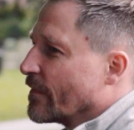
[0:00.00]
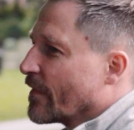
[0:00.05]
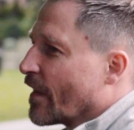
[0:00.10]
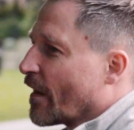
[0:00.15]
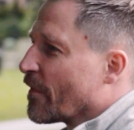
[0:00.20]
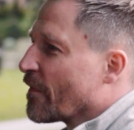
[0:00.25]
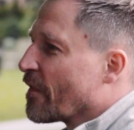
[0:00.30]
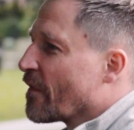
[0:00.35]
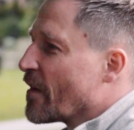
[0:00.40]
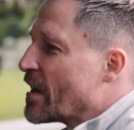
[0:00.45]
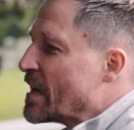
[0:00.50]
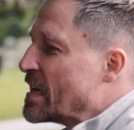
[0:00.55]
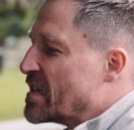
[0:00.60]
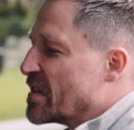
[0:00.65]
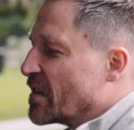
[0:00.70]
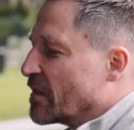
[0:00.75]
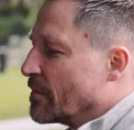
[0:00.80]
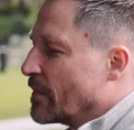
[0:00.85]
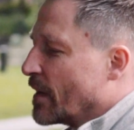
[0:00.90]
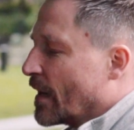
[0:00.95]
that
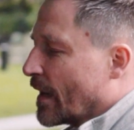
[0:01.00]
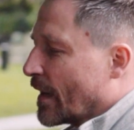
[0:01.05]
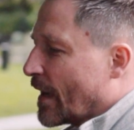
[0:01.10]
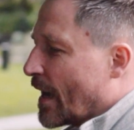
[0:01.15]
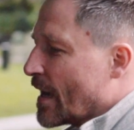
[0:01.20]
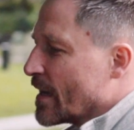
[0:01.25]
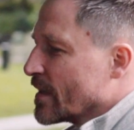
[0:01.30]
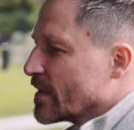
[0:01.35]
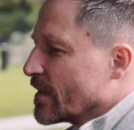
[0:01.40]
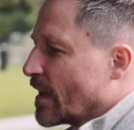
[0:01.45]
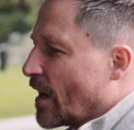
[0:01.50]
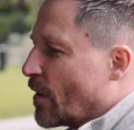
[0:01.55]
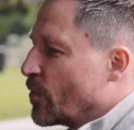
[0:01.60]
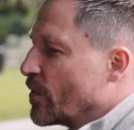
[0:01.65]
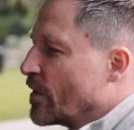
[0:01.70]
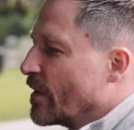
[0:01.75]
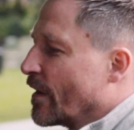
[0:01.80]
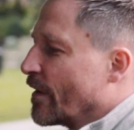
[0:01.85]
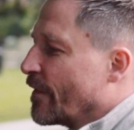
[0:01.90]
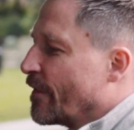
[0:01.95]
freedom, I guess. I
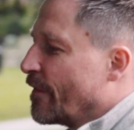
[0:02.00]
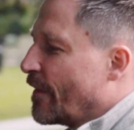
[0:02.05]
wouldn't have